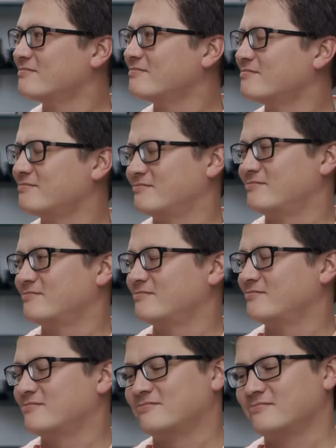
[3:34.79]

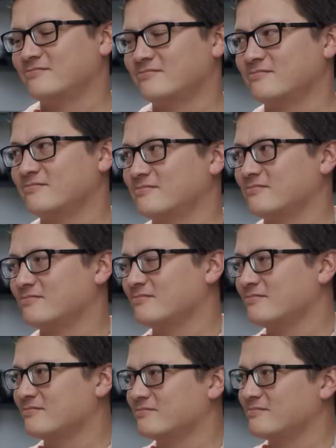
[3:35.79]

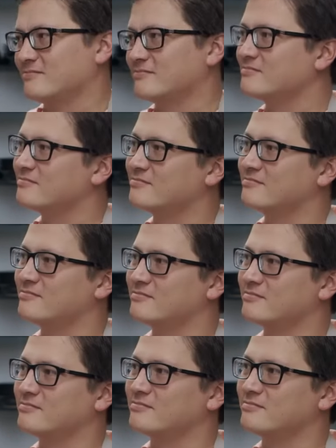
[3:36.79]

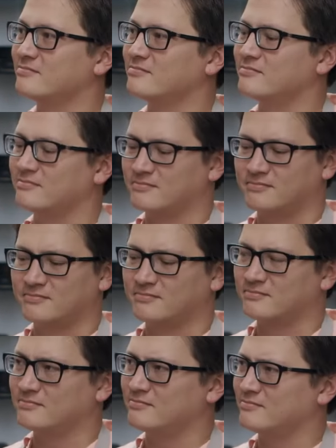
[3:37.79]

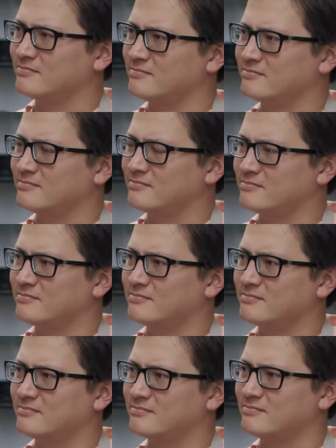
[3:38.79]

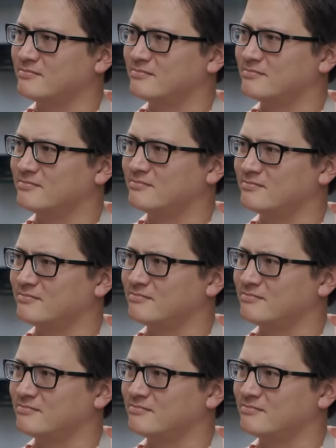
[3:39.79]
[no speech]